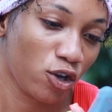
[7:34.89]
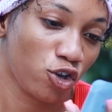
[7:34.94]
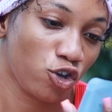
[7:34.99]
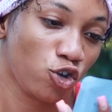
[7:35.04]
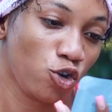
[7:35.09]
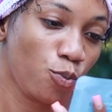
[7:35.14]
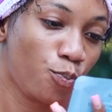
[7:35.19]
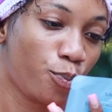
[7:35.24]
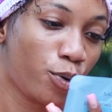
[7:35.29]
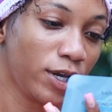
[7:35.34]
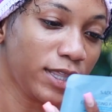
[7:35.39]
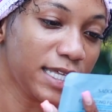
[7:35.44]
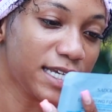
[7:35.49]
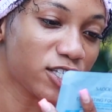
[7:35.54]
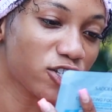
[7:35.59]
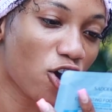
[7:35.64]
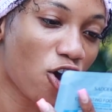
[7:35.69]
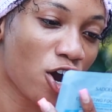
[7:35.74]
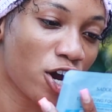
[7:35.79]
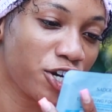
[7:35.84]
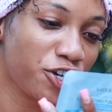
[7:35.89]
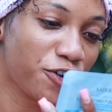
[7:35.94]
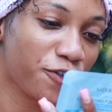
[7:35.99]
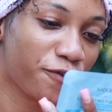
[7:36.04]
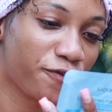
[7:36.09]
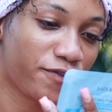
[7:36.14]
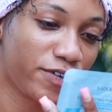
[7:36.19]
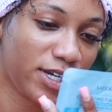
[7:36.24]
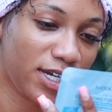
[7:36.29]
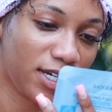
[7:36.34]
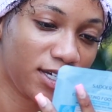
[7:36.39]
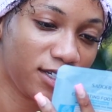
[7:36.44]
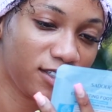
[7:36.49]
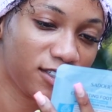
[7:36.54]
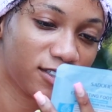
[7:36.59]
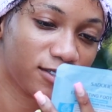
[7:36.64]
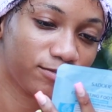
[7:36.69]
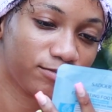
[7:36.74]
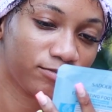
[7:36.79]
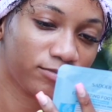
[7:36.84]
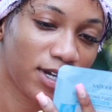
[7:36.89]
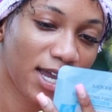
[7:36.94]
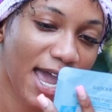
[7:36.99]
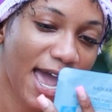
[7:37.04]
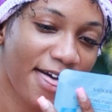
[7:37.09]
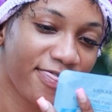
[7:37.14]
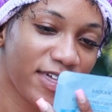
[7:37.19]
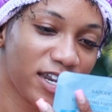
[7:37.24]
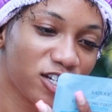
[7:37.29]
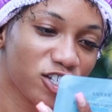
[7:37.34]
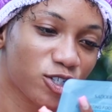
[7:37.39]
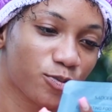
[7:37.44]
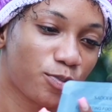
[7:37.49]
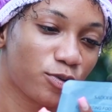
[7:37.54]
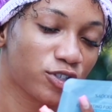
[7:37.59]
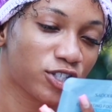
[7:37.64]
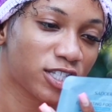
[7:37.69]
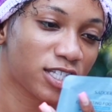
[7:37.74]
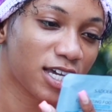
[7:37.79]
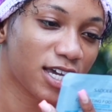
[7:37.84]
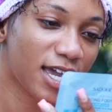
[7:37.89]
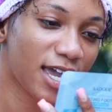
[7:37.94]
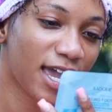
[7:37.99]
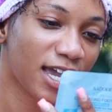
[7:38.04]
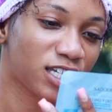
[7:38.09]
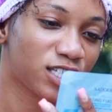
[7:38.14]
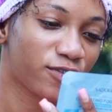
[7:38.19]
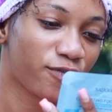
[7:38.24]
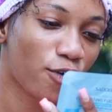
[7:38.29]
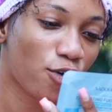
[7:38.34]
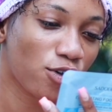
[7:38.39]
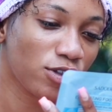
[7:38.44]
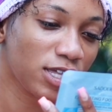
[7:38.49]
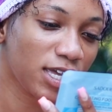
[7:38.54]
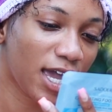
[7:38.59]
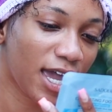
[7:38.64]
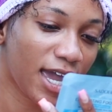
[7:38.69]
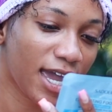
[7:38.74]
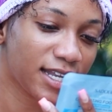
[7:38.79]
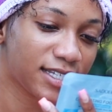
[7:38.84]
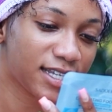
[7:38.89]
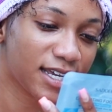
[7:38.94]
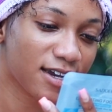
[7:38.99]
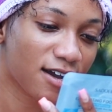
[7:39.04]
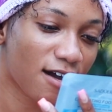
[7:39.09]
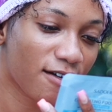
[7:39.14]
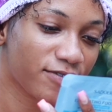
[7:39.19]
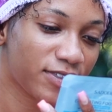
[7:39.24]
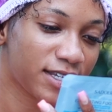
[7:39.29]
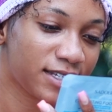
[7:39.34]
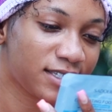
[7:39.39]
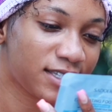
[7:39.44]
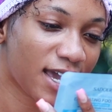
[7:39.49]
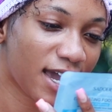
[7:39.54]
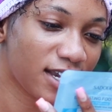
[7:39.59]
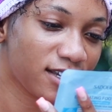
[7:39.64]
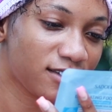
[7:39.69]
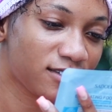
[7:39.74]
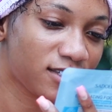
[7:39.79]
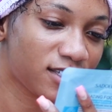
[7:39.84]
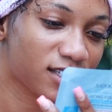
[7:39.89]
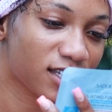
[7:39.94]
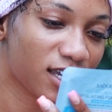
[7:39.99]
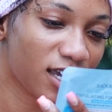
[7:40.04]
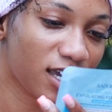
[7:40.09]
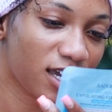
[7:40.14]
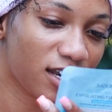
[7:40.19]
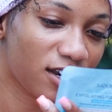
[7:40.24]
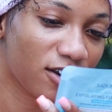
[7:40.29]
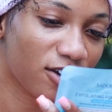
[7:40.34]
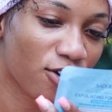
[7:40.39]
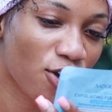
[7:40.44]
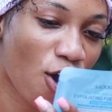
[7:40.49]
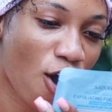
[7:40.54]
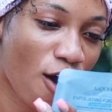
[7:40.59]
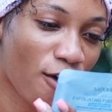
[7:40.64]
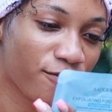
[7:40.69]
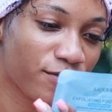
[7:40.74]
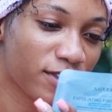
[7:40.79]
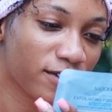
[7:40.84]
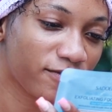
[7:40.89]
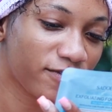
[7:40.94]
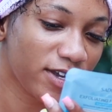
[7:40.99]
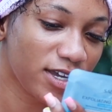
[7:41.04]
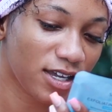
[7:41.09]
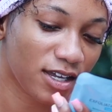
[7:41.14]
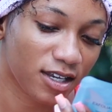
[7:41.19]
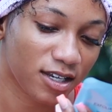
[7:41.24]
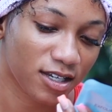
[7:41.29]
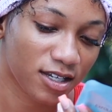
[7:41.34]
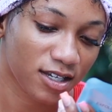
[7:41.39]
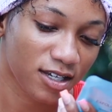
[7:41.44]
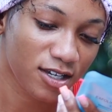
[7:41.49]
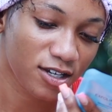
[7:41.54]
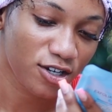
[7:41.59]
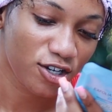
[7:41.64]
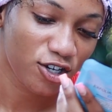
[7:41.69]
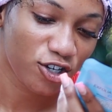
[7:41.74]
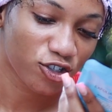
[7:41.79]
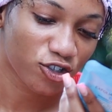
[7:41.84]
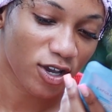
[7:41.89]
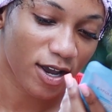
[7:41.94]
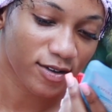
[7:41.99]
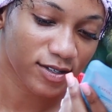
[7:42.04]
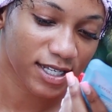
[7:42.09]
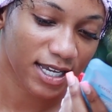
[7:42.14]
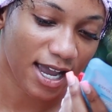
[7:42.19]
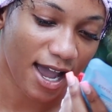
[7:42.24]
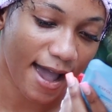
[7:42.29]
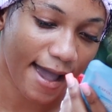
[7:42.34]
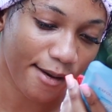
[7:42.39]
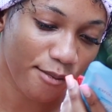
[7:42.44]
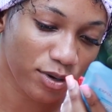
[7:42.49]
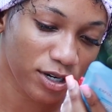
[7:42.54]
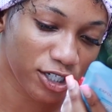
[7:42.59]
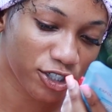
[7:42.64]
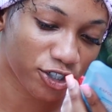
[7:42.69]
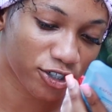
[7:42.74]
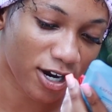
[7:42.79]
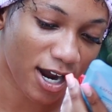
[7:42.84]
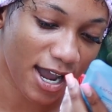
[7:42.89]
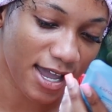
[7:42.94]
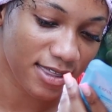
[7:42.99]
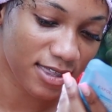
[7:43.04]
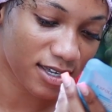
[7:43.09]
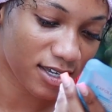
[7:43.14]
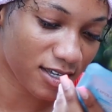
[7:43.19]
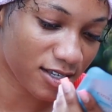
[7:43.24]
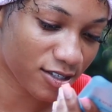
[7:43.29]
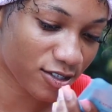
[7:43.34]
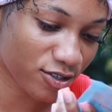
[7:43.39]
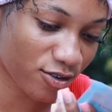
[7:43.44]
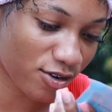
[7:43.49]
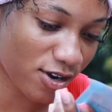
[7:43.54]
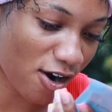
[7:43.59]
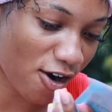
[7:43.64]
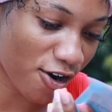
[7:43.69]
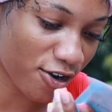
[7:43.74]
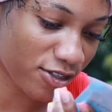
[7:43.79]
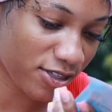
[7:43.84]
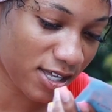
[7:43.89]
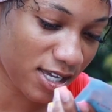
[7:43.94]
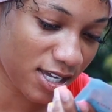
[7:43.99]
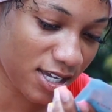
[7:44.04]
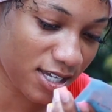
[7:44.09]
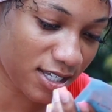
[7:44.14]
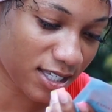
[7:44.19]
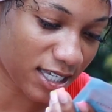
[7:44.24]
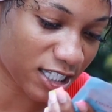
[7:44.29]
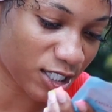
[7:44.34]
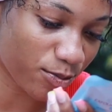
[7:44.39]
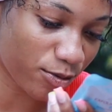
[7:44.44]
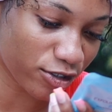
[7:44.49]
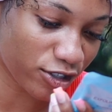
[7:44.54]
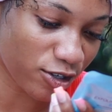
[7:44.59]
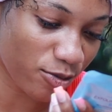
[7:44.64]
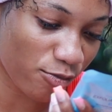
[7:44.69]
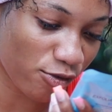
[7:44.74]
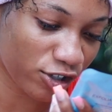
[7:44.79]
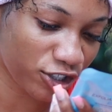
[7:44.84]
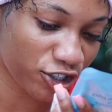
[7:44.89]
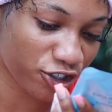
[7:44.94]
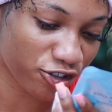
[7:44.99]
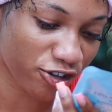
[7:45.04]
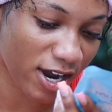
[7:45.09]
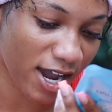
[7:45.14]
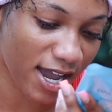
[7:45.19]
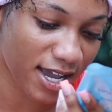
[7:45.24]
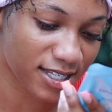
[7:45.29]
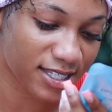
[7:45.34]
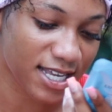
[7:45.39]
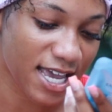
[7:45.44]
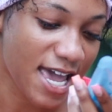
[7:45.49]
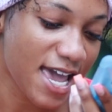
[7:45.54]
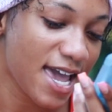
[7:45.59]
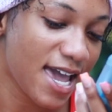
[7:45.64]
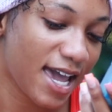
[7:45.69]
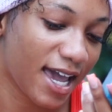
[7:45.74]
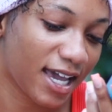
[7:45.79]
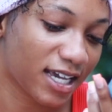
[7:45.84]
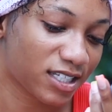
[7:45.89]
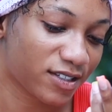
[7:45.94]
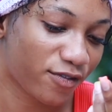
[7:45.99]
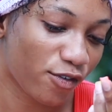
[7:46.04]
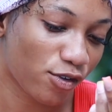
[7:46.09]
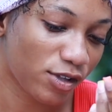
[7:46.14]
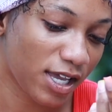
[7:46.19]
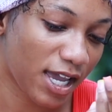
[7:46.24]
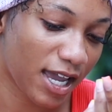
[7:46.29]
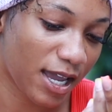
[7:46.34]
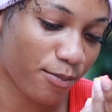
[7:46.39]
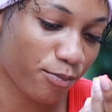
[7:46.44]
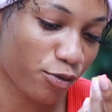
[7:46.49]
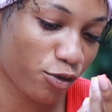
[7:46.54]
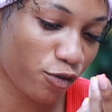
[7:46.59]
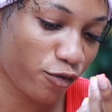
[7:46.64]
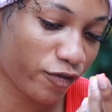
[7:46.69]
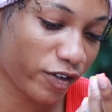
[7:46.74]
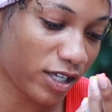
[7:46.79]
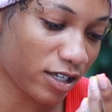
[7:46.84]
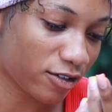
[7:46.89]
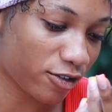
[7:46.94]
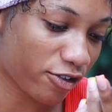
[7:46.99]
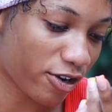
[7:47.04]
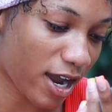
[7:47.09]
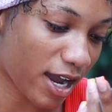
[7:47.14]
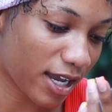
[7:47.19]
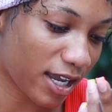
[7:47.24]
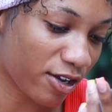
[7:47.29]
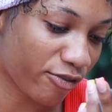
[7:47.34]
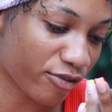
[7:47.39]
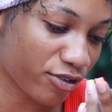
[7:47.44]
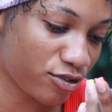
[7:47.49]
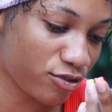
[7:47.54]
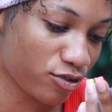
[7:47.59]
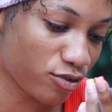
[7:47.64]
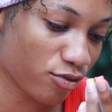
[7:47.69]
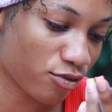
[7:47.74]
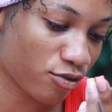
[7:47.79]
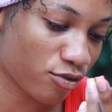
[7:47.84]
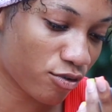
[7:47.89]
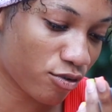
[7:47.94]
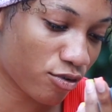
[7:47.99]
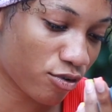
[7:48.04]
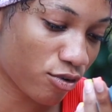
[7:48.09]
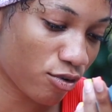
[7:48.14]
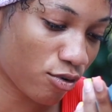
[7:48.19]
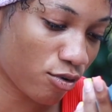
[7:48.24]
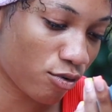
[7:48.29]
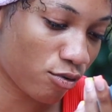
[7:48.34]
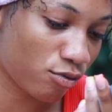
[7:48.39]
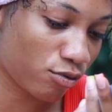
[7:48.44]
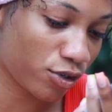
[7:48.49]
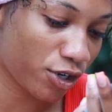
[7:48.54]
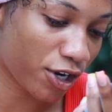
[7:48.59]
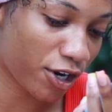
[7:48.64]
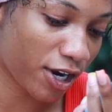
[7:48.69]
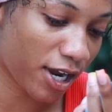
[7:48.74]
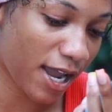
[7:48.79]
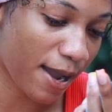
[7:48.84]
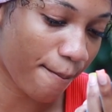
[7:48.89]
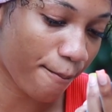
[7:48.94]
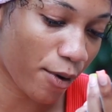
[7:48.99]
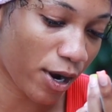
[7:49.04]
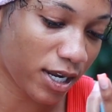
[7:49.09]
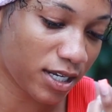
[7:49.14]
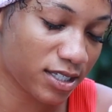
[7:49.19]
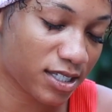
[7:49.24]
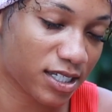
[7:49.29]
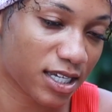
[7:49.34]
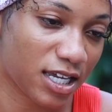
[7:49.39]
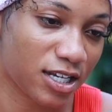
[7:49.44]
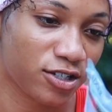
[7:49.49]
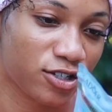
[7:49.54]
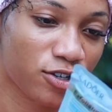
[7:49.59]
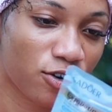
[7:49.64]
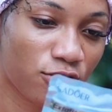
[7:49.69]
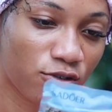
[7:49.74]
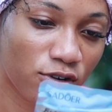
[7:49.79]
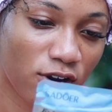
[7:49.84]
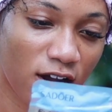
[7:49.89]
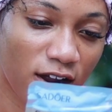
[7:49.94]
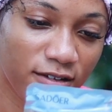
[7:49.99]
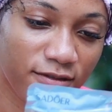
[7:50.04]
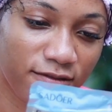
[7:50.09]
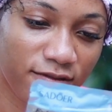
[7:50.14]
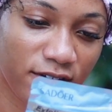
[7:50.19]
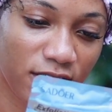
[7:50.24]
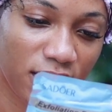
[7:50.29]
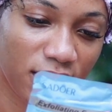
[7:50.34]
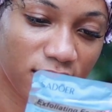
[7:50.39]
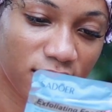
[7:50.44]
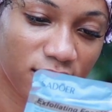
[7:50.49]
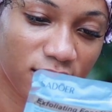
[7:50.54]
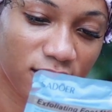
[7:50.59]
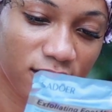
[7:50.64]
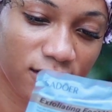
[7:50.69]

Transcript: you put this on your feet and then it's supposed to exfoliate and take off the dead skin off the feet. So I was like, I want to try this. So are these, it's supposed to moisturize, exfoliate, improve heel cracking, reduce odor, and brighten skin tone on feet.